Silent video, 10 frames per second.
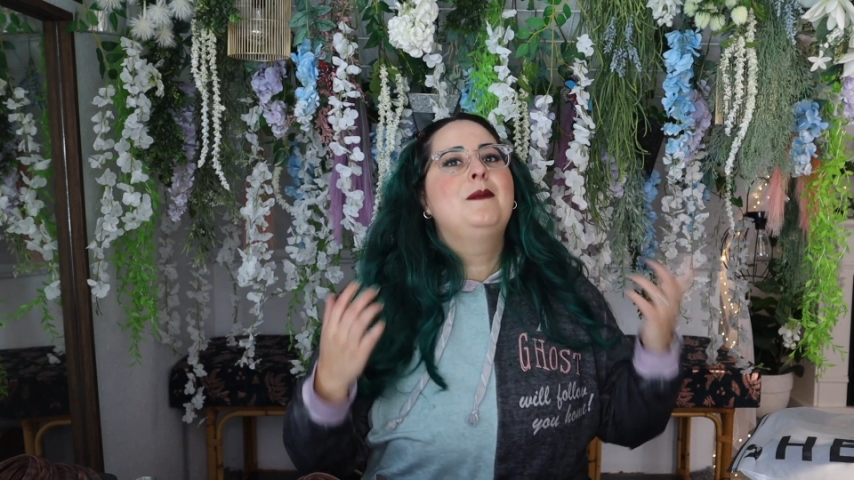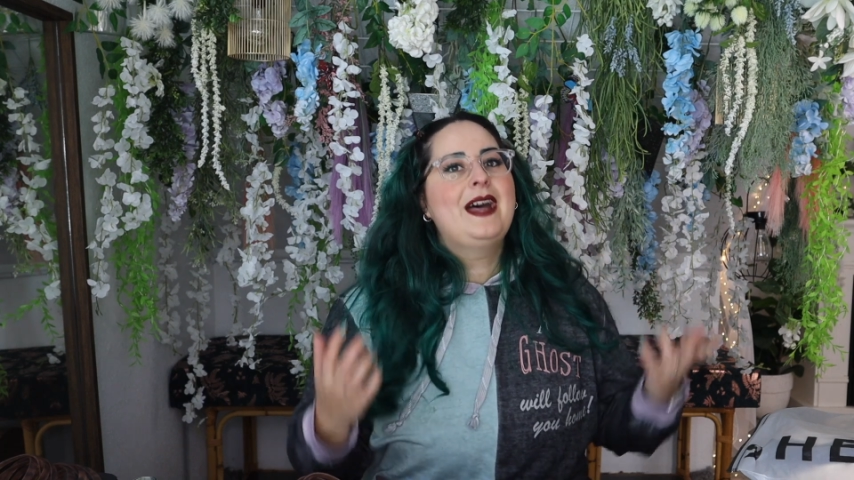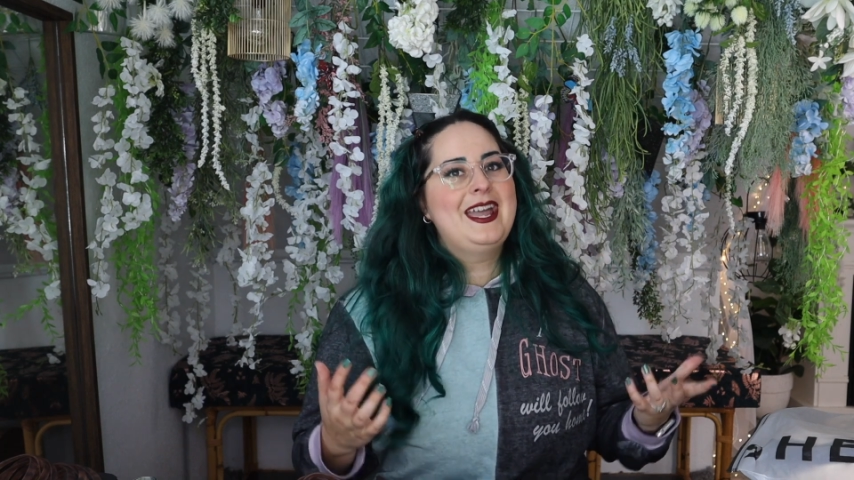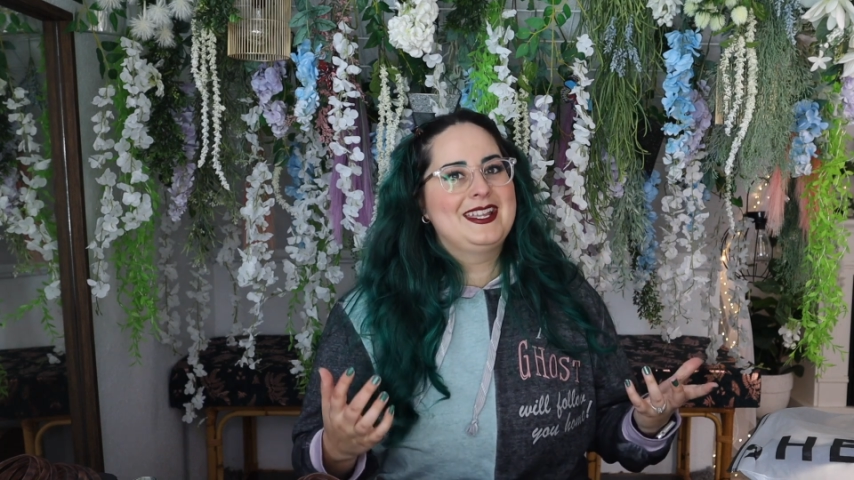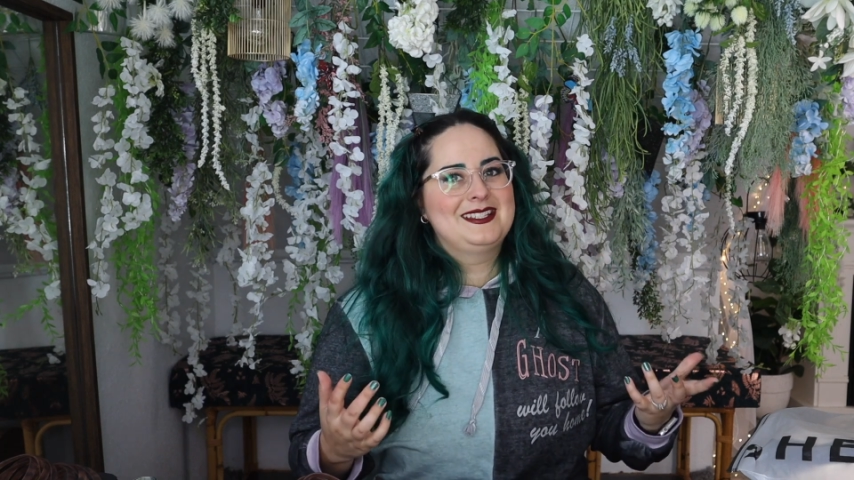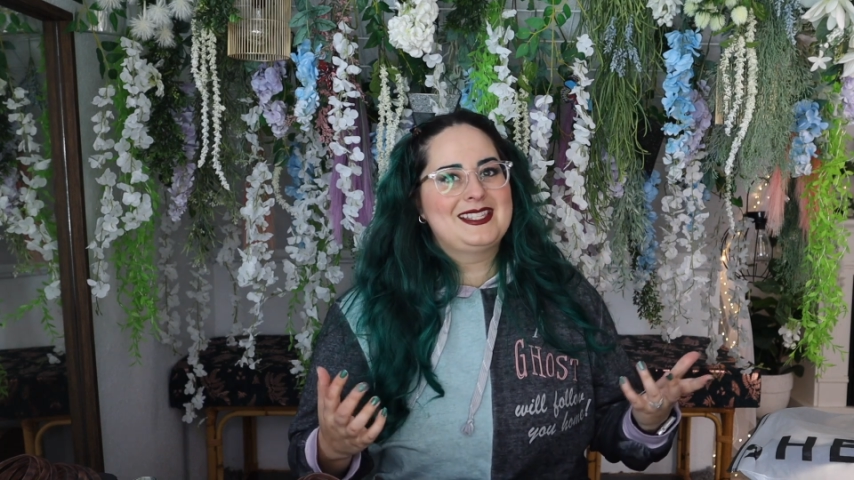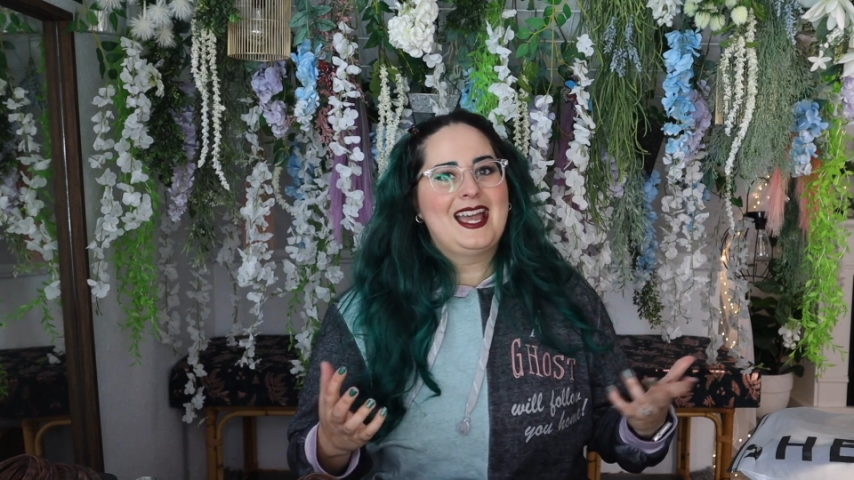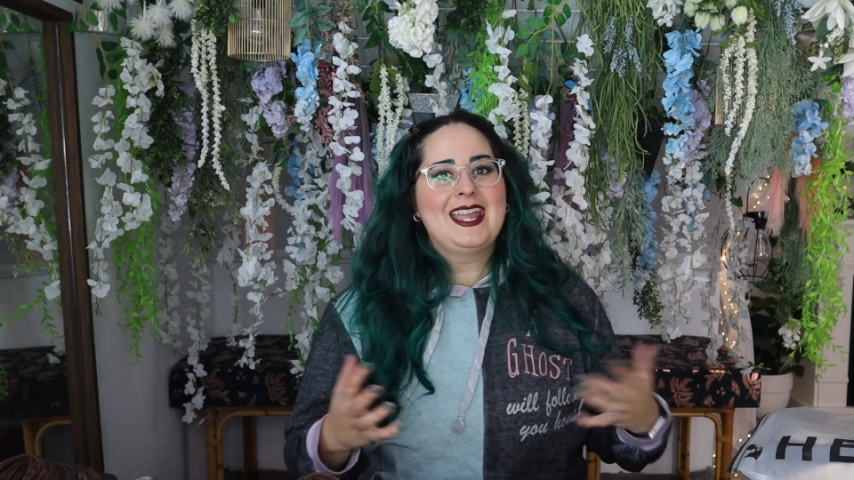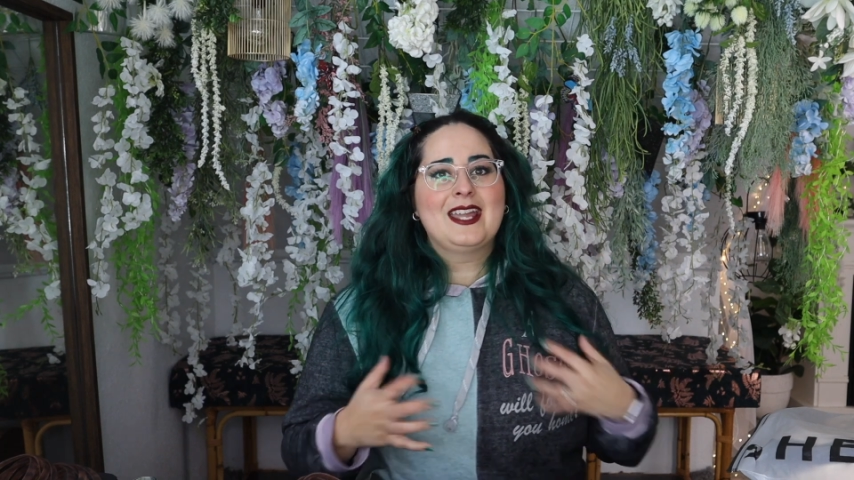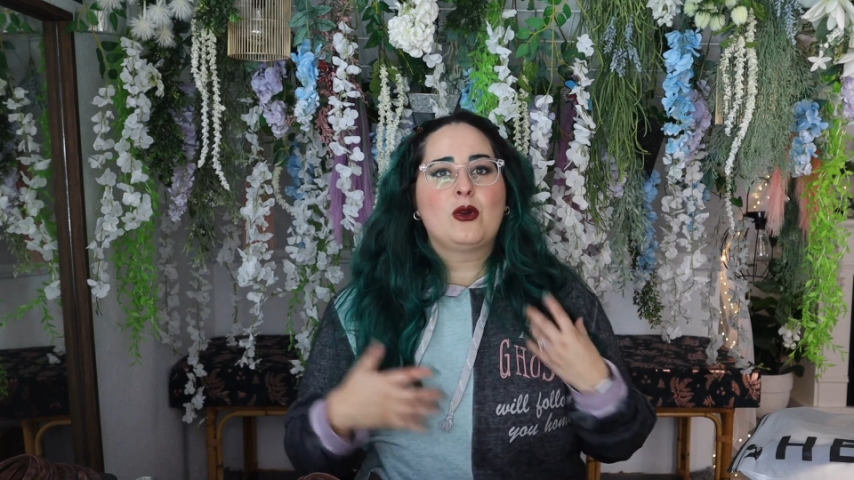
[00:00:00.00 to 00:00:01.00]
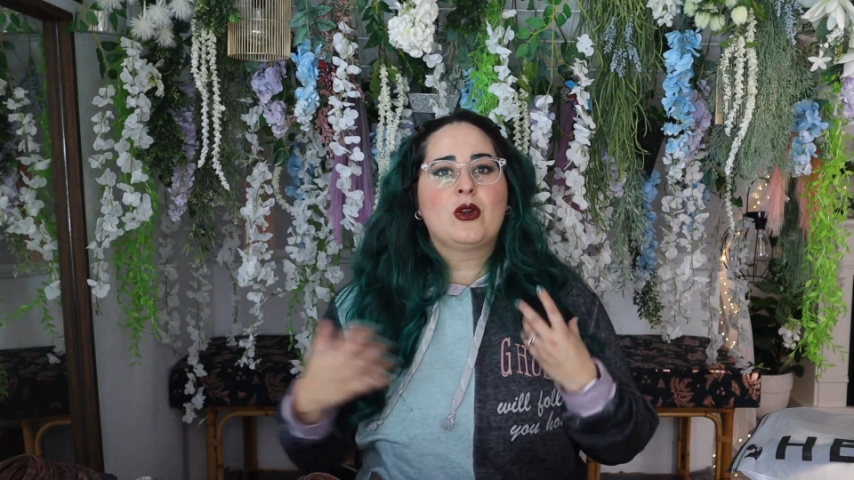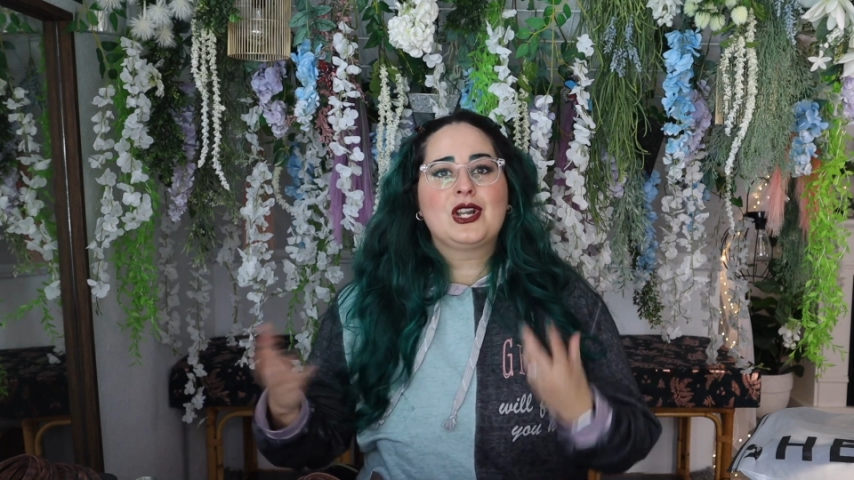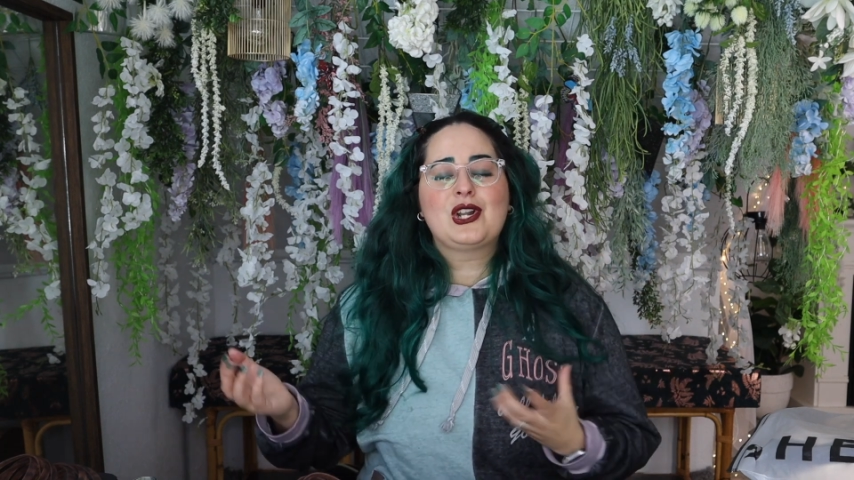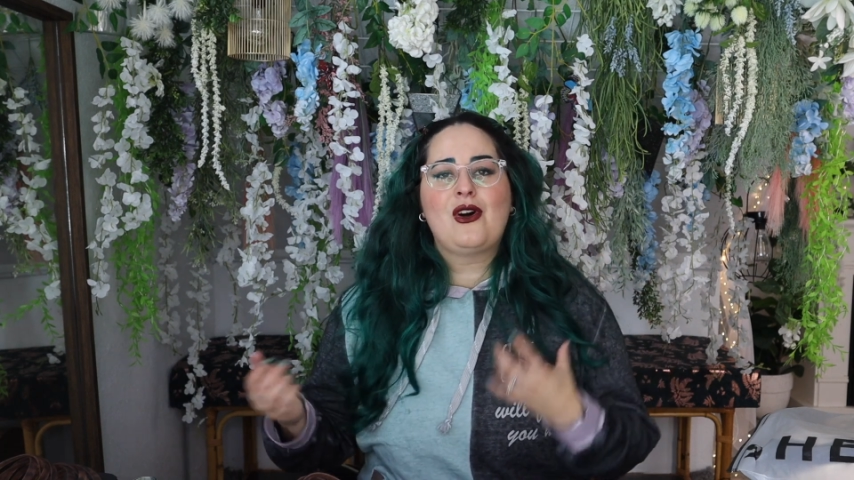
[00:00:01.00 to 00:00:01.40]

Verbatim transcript: But I had ordered